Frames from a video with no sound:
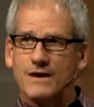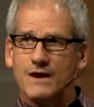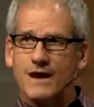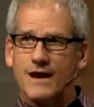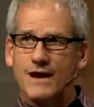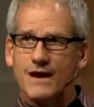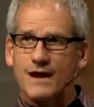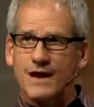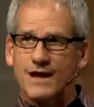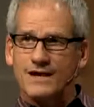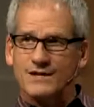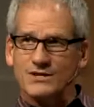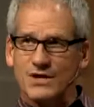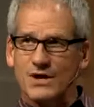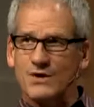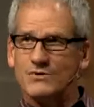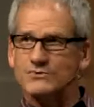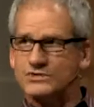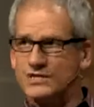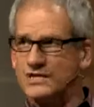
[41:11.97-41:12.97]
I, I
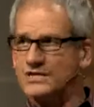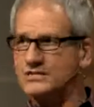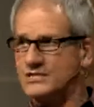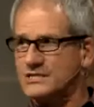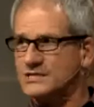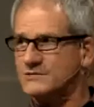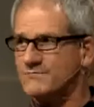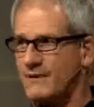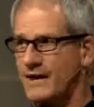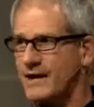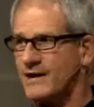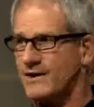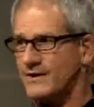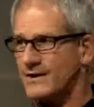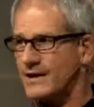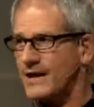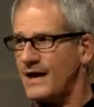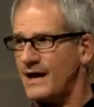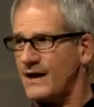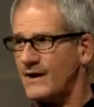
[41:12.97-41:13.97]
know Jesus better
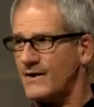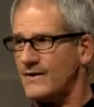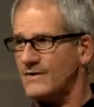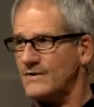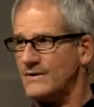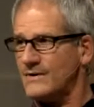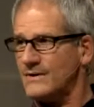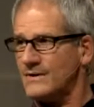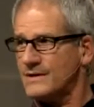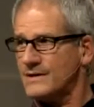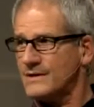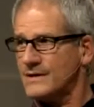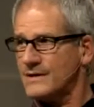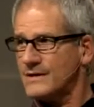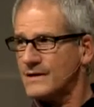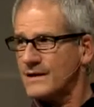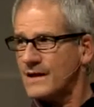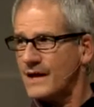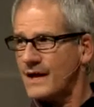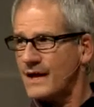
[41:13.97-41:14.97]
now.
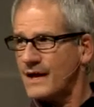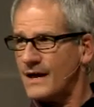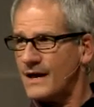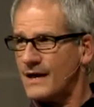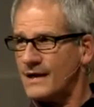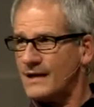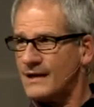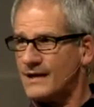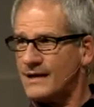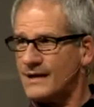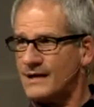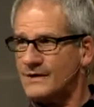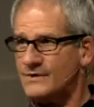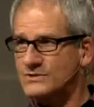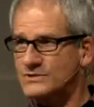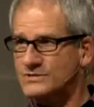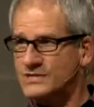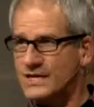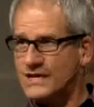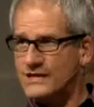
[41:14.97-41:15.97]
Uh, I
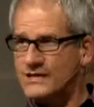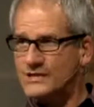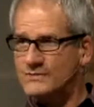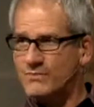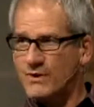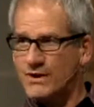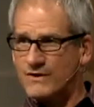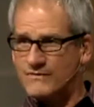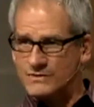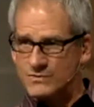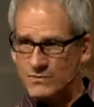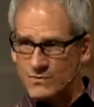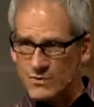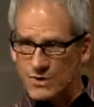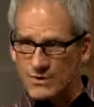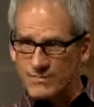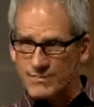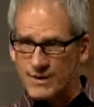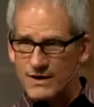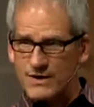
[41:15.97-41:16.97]
understand this part of his
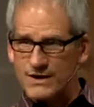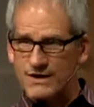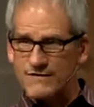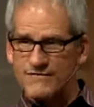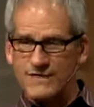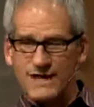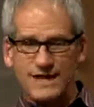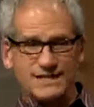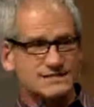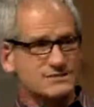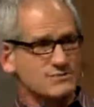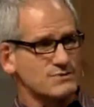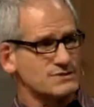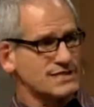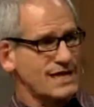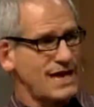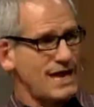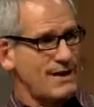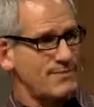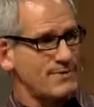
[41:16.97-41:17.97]
word better. If that's what's
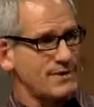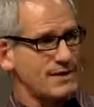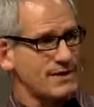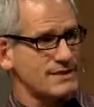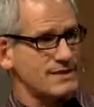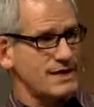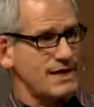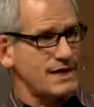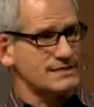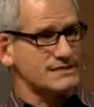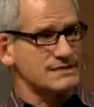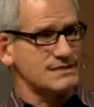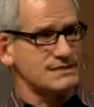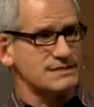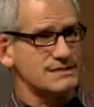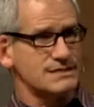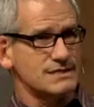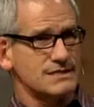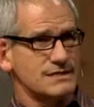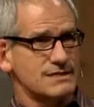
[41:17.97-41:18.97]
happening,
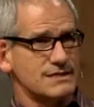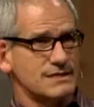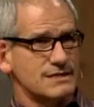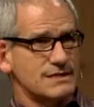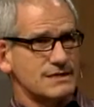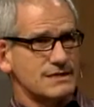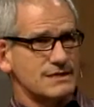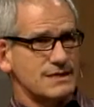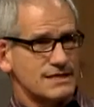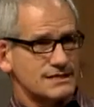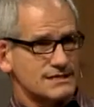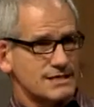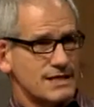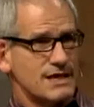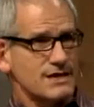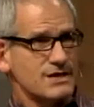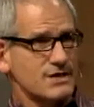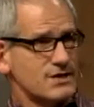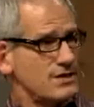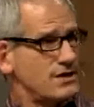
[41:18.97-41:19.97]
that's that's
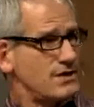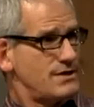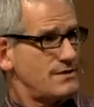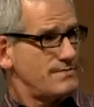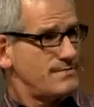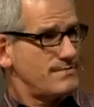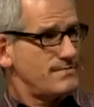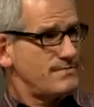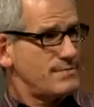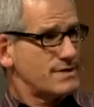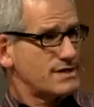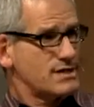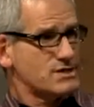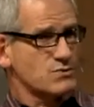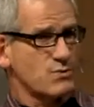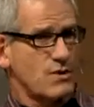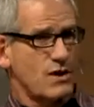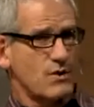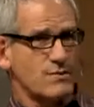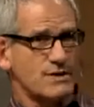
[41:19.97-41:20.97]
not good because
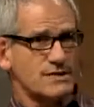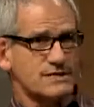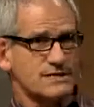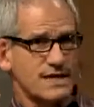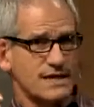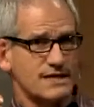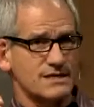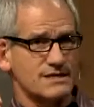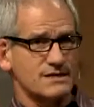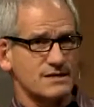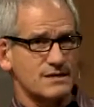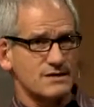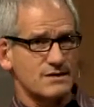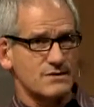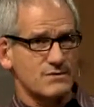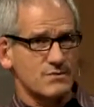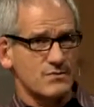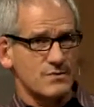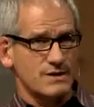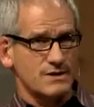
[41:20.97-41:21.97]
what we tend to
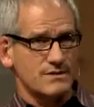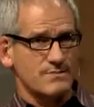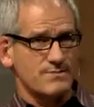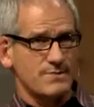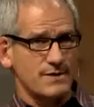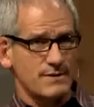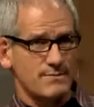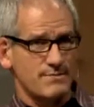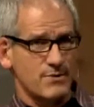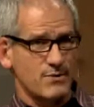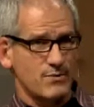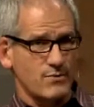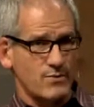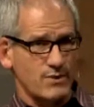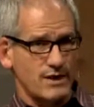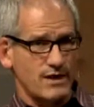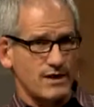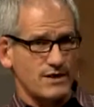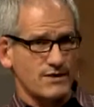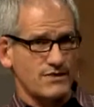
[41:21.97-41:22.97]
win people
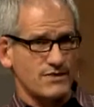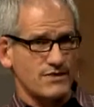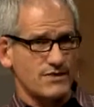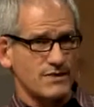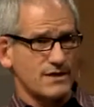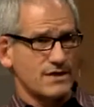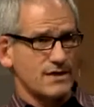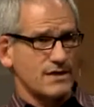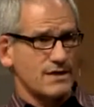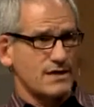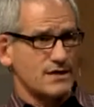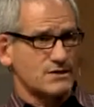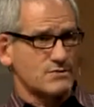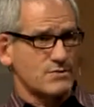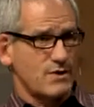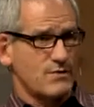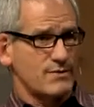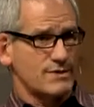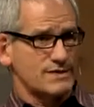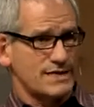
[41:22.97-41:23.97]
with is
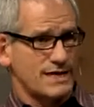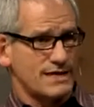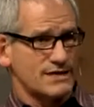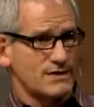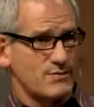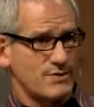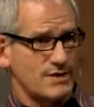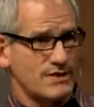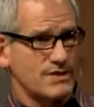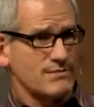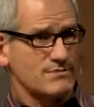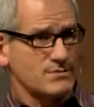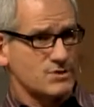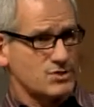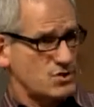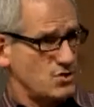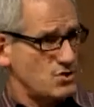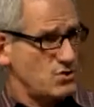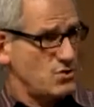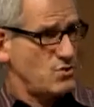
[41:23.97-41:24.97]
what we tend to win them
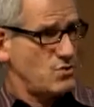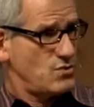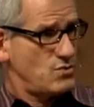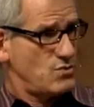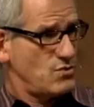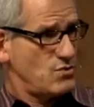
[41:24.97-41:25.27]
to.